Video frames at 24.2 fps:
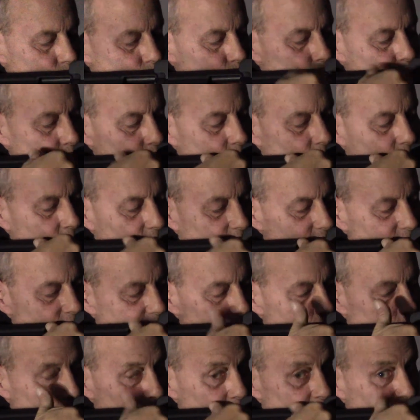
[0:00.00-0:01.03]
The gas
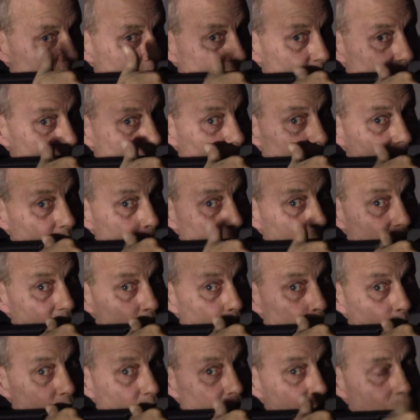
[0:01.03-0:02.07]
port is right by
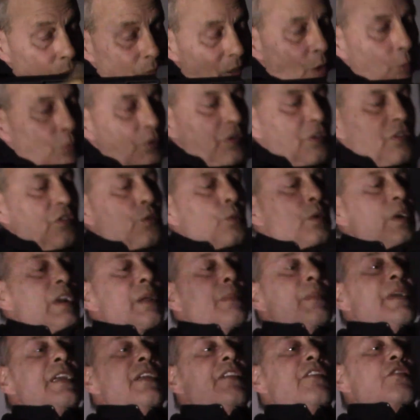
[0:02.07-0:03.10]
where your mouth is going to
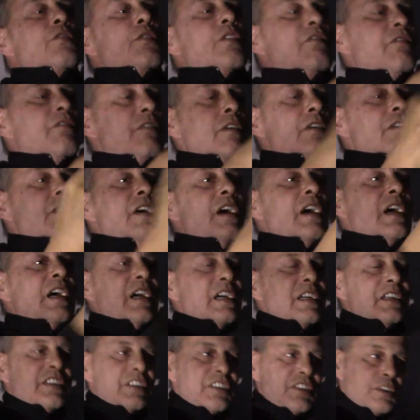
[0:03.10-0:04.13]
be. So if you're
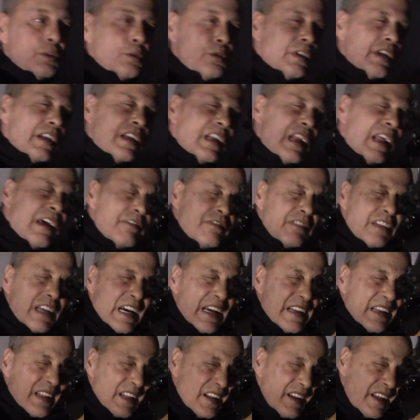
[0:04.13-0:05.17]
to shoot it
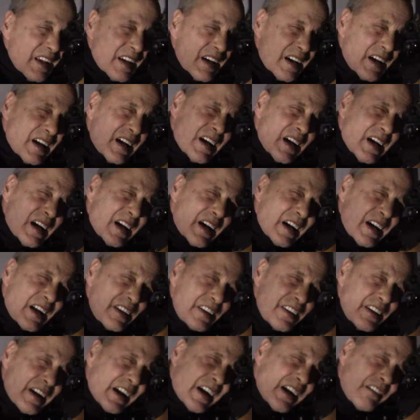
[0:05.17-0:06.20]
left-handed,
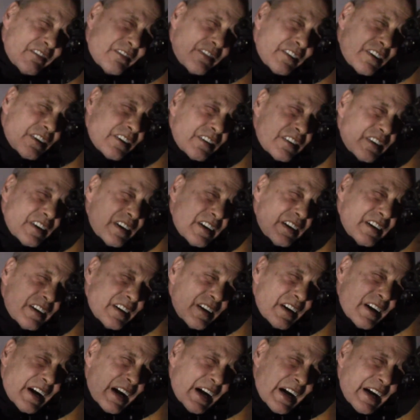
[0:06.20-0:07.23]
and you have your
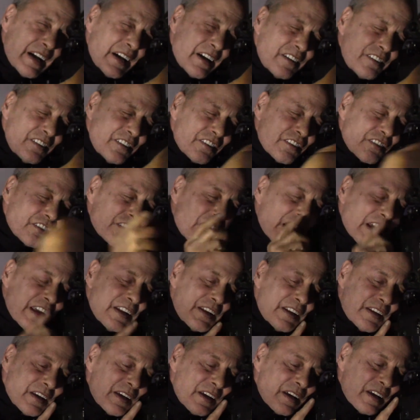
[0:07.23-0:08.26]
eye on your sight,
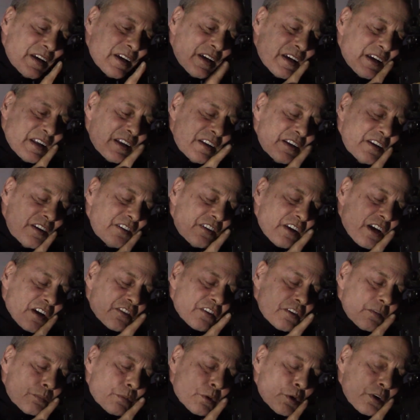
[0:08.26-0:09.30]
the
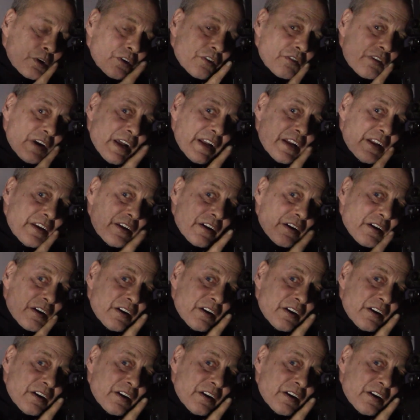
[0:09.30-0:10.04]
ejection port's right here.